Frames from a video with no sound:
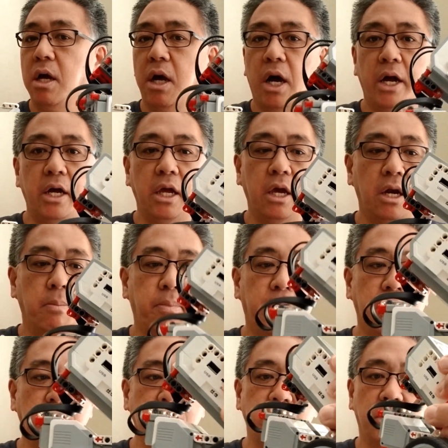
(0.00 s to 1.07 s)
I again
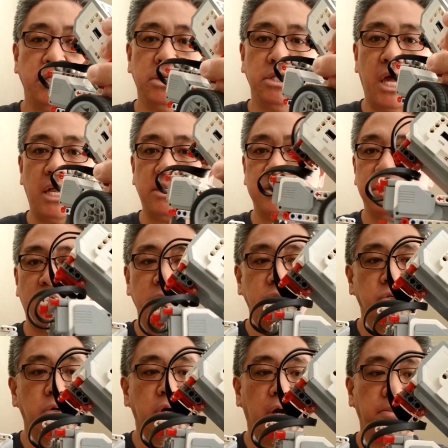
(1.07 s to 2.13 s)
apologize on that
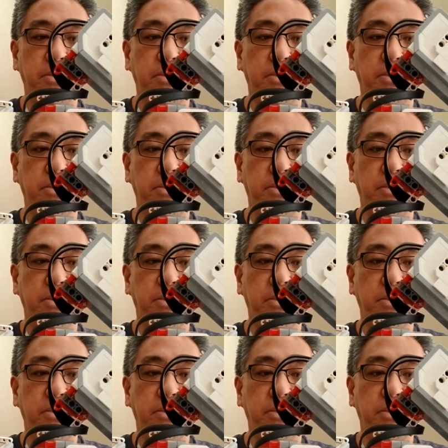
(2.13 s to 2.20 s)
sensor not